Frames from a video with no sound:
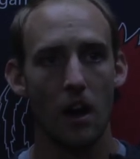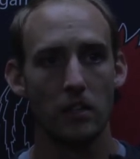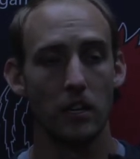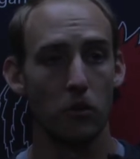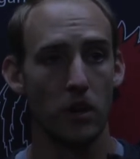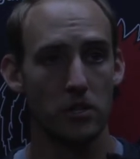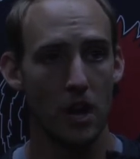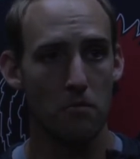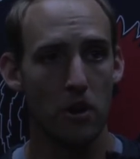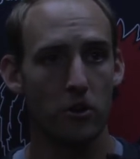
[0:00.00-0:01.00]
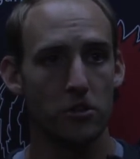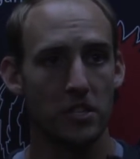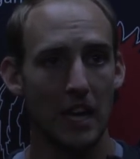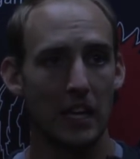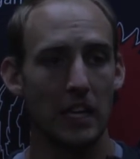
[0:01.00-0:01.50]
done a great job
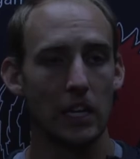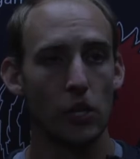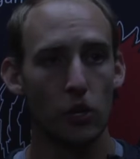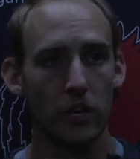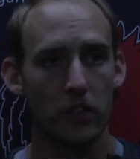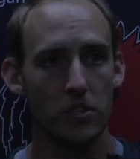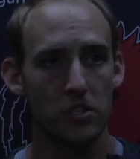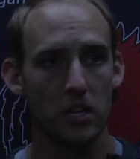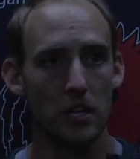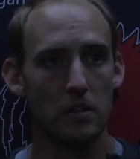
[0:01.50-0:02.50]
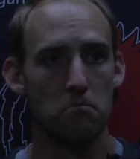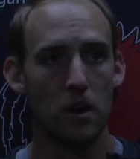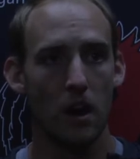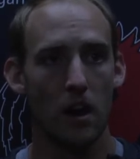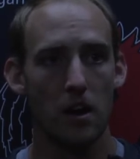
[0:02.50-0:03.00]
understanding and learning the scheme
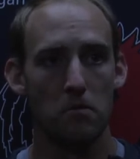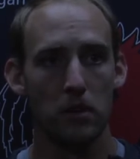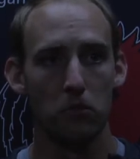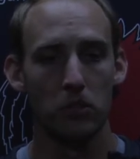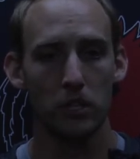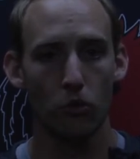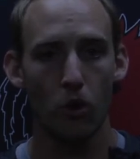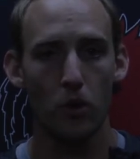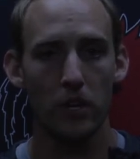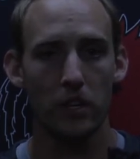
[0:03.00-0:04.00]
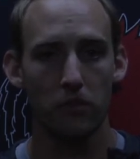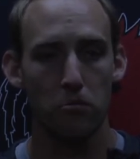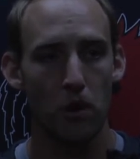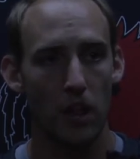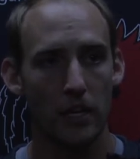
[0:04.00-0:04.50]
and really growing in their
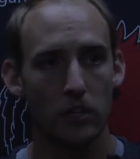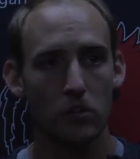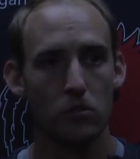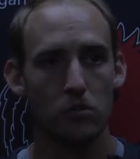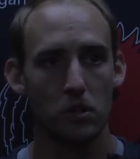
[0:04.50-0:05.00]
football IQ.